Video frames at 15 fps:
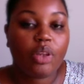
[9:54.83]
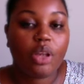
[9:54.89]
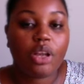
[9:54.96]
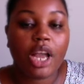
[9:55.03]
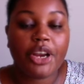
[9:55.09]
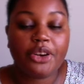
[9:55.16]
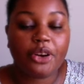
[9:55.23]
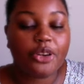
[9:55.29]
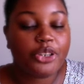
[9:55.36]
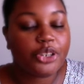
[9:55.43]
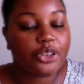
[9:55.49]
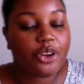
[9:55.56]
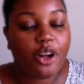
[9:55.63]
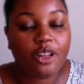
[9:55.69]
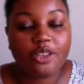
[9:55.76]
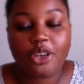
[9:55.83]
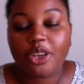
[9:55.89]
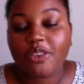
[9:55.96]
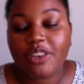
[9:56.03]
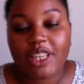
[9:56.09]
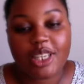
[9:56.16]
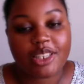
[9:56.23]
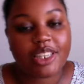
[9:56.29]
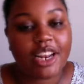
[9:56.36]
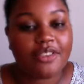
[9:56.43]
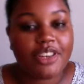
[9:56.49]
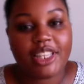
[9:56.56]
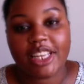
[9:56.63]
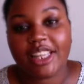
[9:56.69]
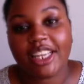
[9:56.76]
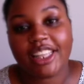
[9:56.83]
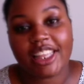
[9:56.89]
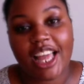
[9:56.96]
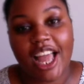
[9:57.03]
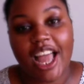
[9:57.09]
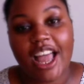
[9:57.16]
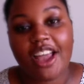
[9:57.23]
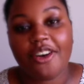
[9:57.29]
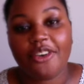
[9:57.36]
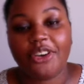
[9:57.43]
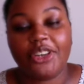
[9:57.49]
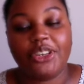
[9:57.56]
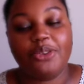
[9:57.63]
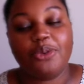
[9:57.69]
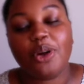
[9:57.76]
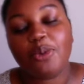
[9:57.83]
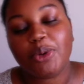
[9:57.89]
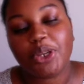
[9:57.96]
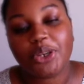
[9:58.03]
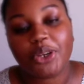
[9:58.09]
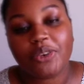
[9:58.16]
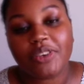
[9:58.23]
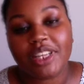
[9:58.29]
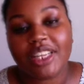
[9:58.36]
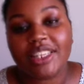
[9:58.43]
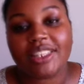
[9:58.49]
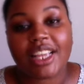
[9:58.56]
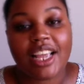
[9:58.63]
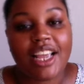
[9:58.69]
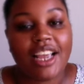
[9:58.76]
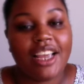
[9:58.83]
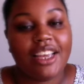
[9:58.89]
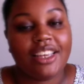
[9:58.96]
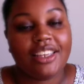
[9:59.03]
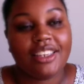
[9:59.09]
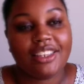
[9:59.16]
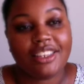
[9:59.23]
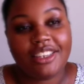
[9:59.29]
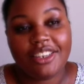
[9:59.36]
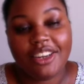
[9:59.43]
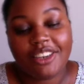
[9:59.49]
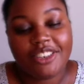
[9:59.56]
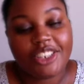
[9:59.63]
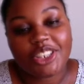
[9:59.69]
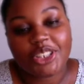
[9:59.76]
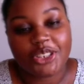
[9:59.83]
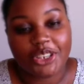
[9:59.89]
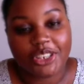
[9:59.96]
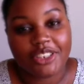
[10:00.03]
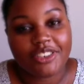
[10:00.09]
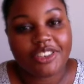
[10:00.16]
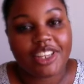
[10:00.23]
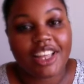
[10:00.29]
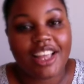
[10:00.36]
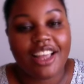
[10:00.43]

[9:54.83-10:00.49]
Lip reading: I know you're all nervous and everything like that, or you will be nervous, just nerves.